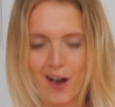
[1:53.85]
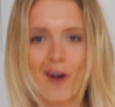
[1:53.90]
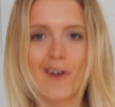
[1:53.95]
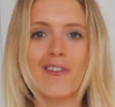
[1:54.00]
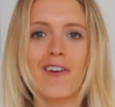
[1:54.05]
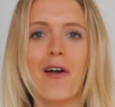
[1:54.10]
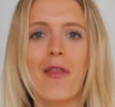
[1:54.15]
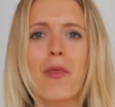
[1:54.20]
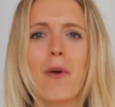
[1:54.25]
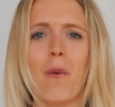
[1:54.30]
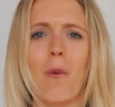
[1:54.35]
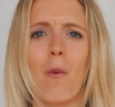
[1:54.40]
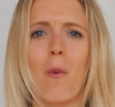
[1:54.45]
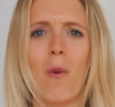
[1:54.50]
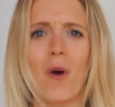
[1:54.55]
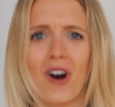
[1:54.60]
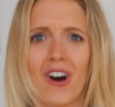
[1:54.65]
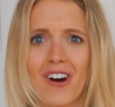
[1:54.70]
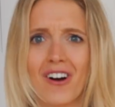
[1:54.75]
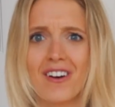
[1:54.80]
around the
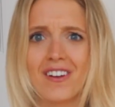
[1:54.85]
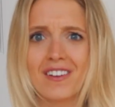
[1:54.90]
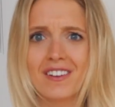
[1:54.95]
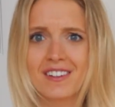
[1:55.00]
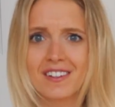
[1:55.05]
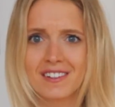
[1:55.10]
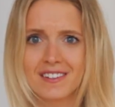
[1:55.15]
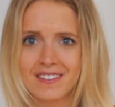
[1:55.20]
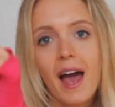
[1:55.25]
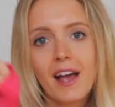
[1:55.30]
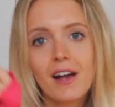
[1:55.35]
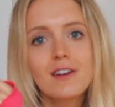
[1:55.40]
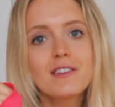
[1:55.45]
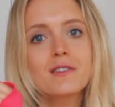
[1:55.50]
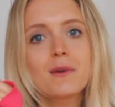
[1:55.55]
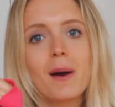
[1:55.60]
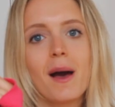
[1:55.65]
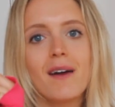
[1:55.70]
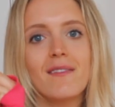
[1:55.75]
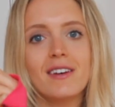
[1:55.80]
world. I
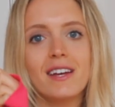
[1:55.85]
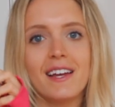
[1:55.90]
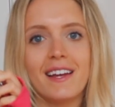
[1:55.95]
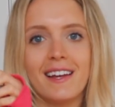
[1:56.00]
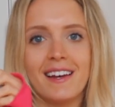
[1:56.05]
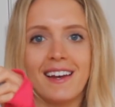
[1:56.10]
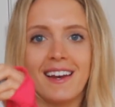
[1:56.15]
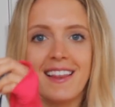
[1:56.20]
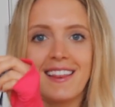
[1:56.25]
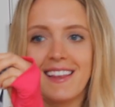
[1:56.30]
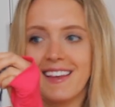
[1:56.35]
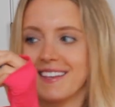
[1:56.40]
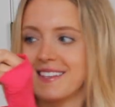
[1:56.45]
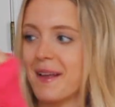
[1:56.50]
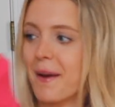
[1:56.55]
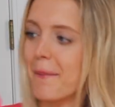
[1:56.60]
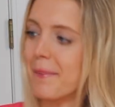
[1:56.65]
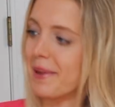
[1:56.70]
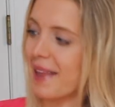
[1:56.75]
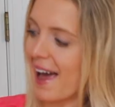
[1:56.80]
also have it in
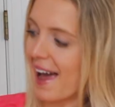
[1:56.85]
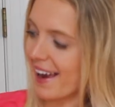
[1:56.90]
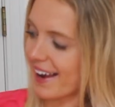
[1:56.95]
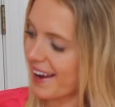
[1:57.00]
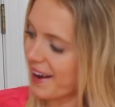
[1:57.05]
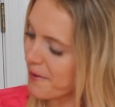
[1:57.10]
this black